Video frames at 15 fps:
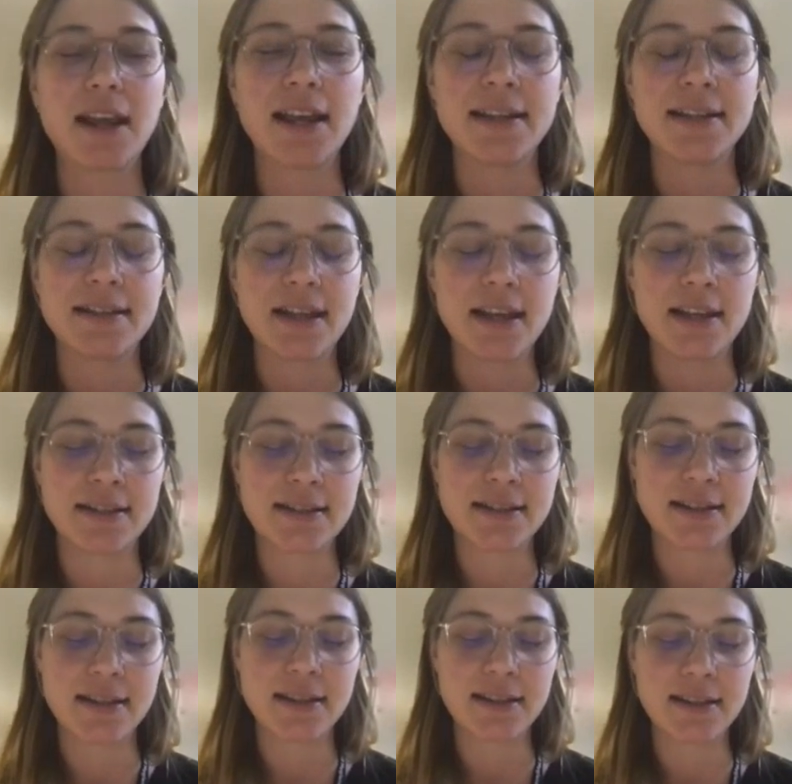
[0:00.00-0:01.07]

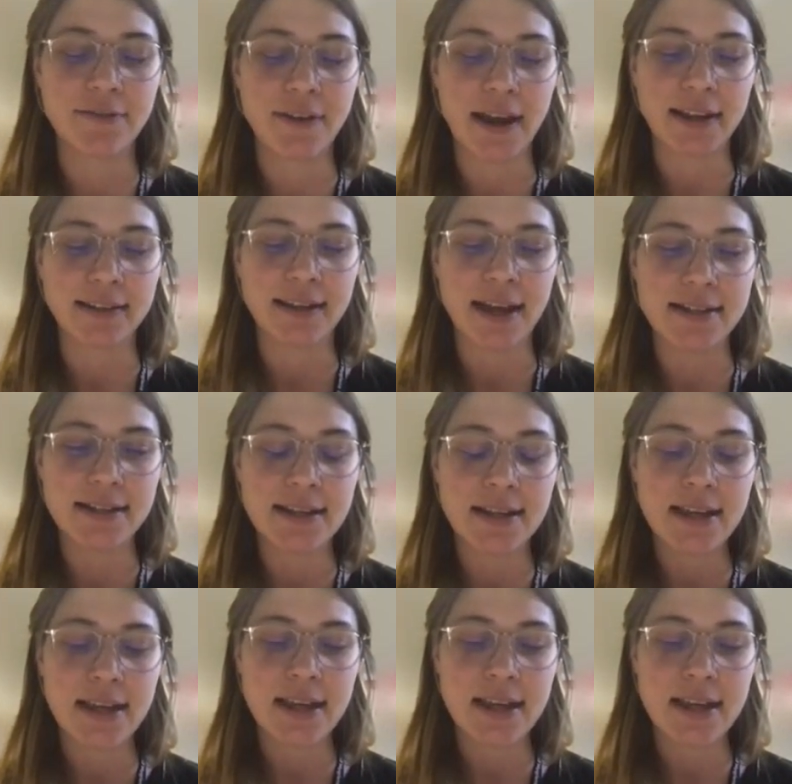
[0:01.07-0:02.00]
is the fact that